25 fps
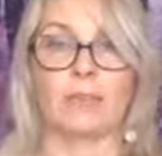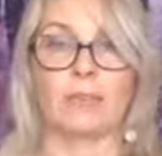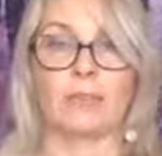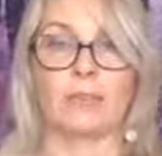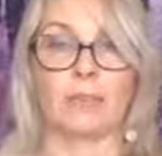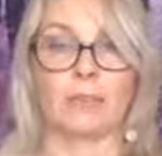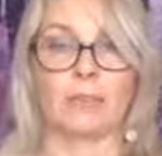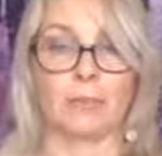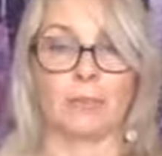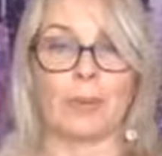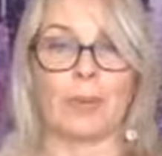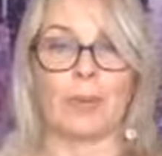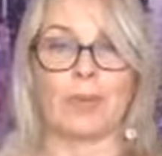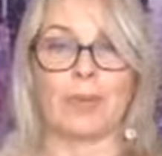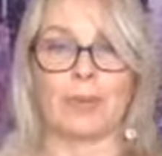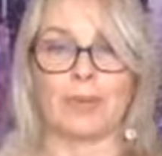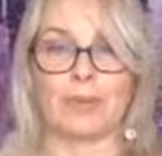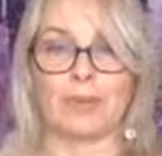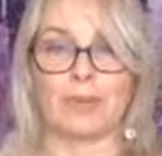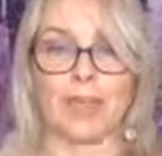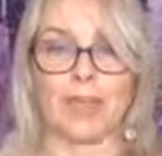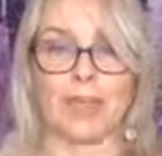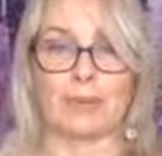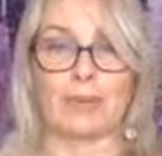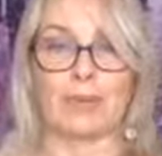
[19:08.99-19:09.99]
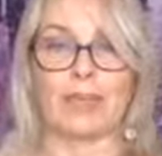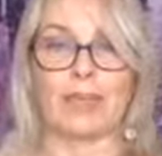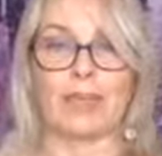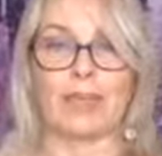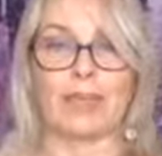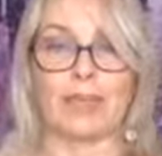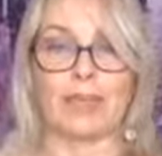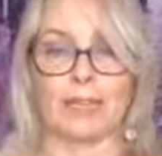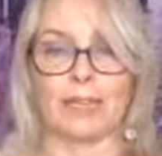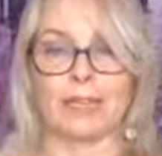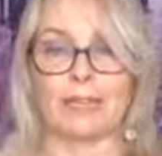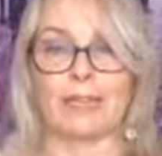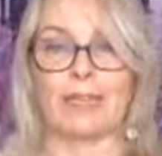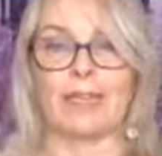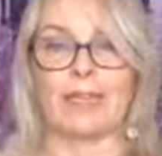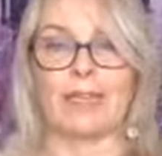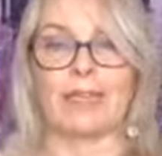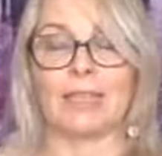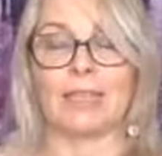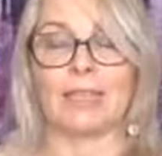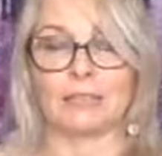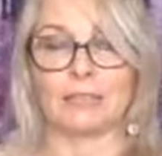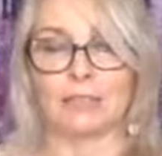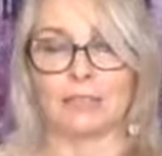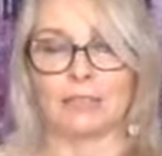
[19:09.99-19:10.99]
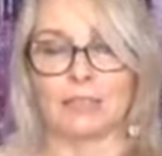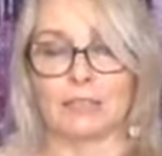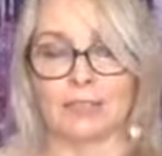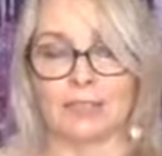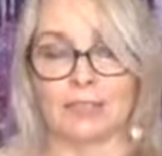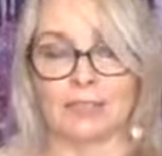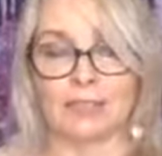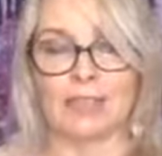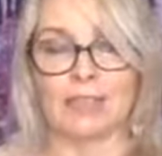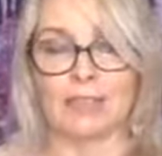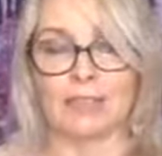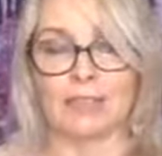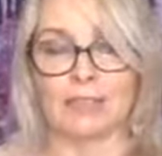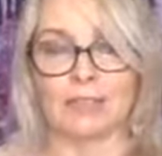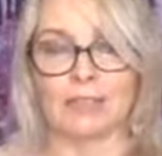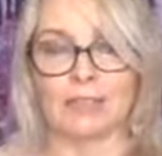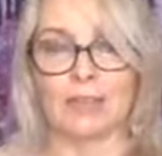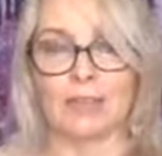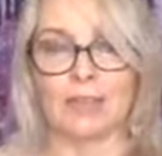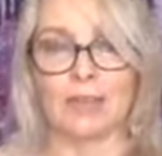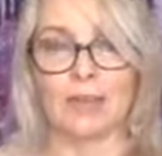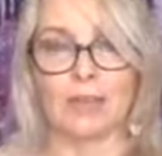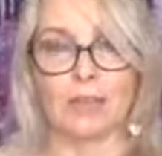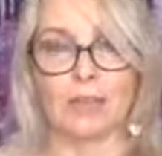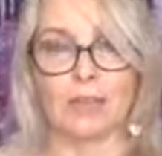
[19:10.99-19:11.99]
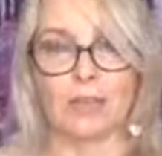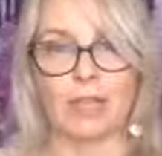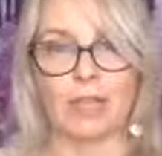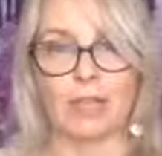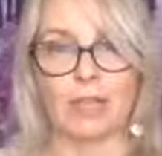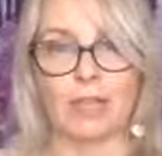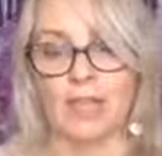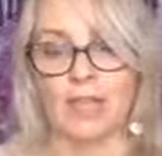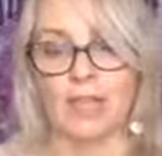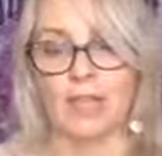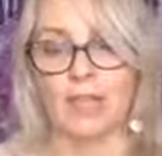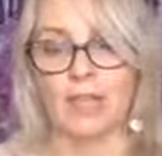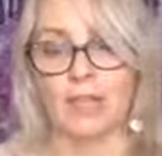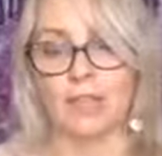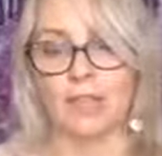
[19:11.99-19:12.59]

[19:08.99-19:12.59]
on your path and happy and healed and healthy.